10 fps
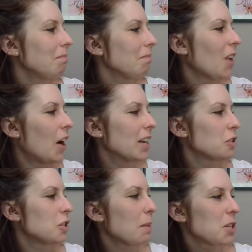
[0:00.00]
All right, so
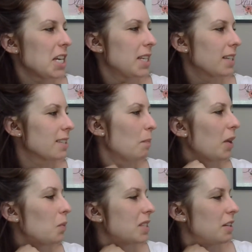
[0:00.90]
chapter 18,
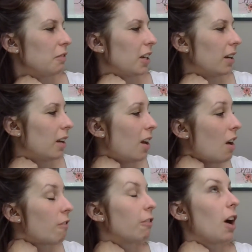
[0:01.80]
Something Was Different.
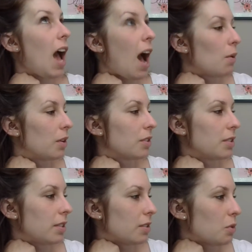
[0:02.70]
For hours,
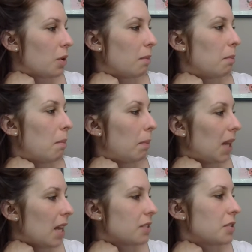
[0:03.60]
the storm
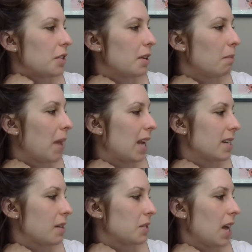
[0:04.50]
blustered and banged
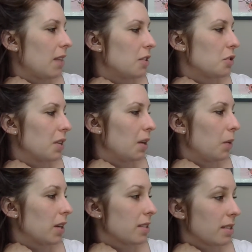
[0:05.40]
outside the tree
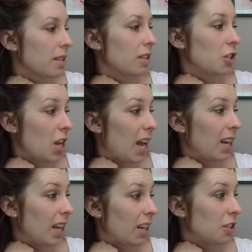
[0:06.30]
where Jed
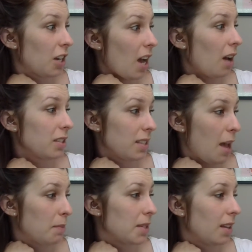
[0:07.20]
and Chaka
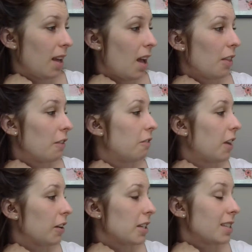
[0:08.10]
slept. The
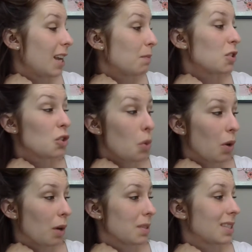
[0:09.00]
very same
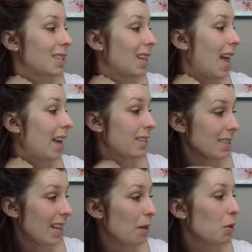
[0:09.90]
storm
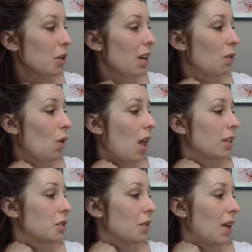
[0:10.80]
slammered and
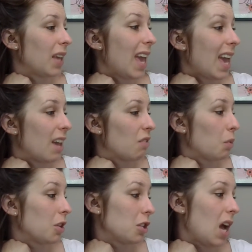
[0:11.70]
rollicked around the cave
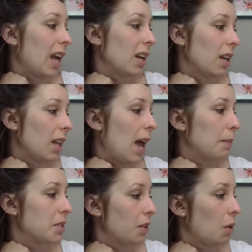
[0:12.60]
where Chai had
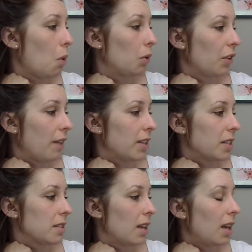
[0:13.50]
collapsed in the cold
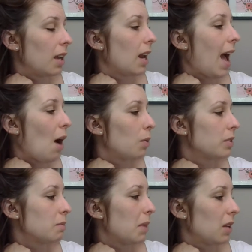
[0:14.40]
crevice. It howled
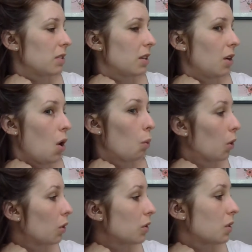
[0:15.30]
and pelted,
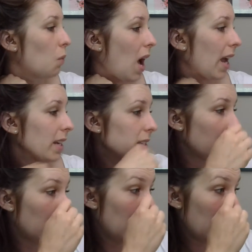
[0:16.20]
whirled and whined.
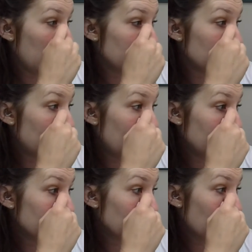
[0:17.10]
It spit
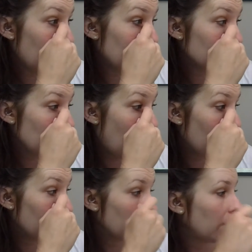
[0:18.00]
and sprayed and
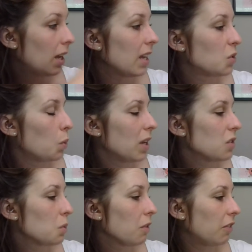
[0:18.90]
showered. Its winds
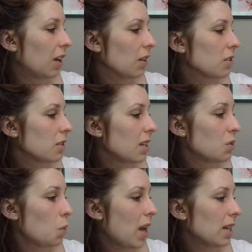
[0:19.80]
were fierce. Its
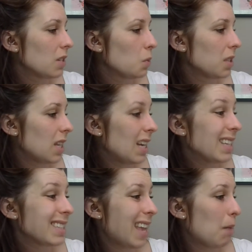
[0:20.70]
wetness was
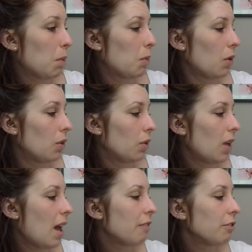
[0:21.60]
inescapable.
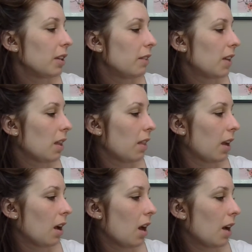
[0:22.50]
Every living thing
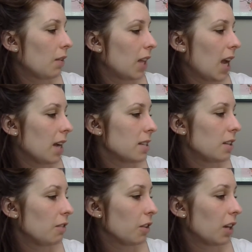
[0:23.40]
caught out in the icy
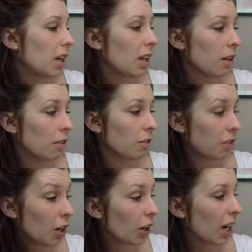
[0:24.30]

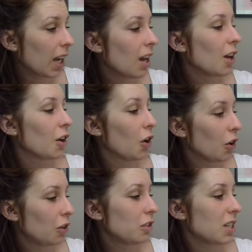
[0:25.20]
fury
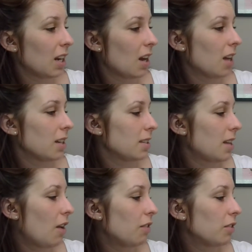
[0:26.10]
curled in on
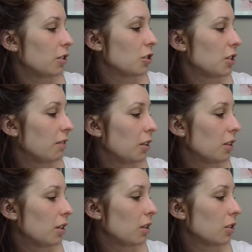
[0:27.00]
itself, shivered,
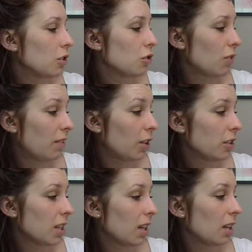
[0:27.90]
shriveled,
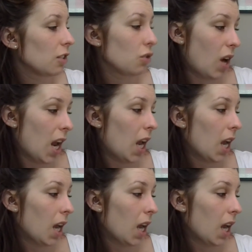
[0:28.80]
shrank.